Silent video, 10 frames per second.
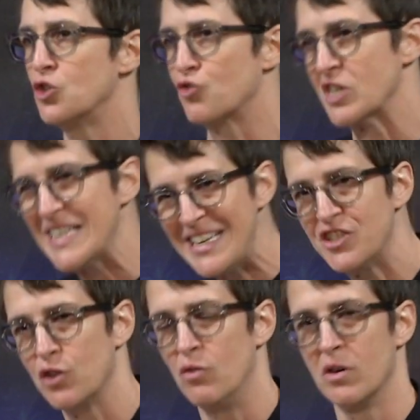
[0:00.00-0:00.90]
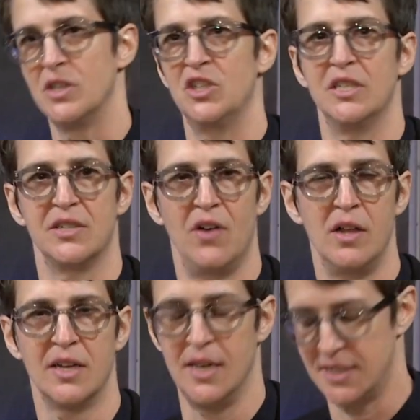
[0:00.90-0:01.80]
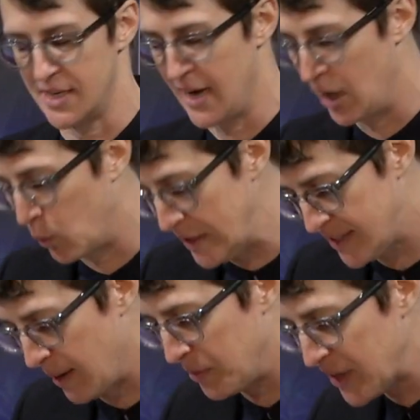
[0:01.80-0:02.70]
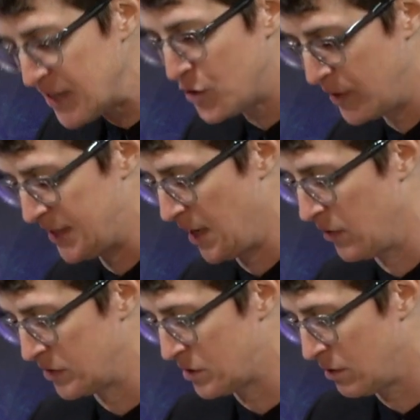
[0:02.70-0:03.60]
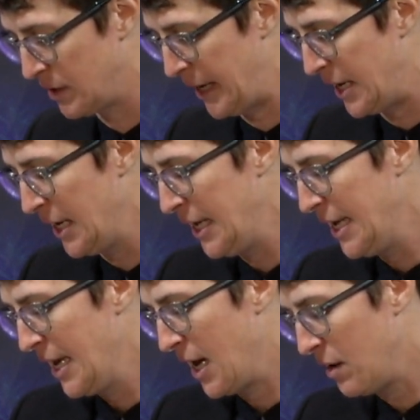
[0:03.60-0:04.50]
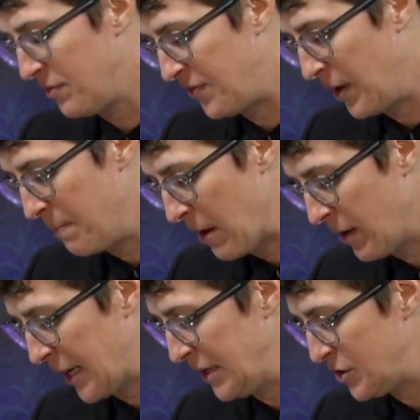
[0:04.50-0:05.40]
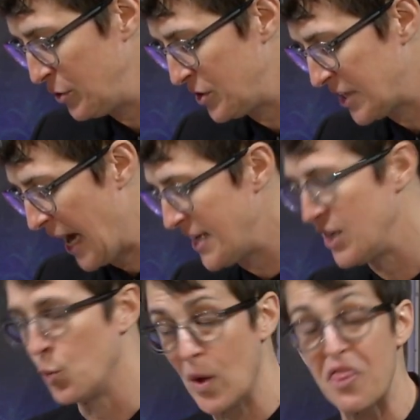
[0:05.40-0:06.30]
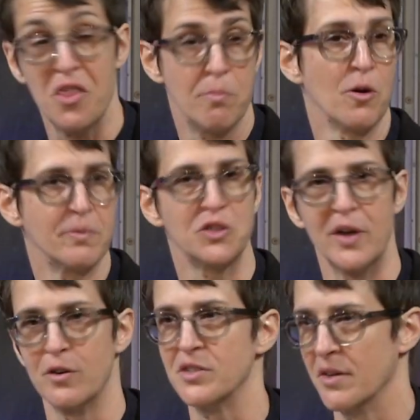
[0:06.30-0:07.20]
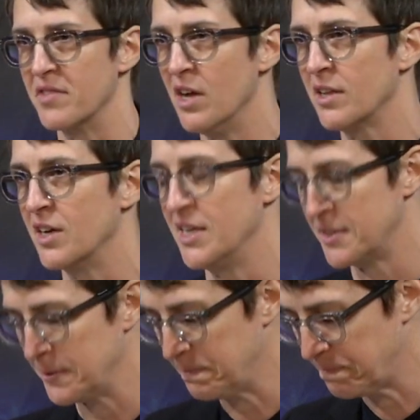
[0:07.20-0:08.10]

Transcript: strategic origins of Holocaust denial, we stumbled into this other story of Americans who sided with the perpetrators of the Holocaust.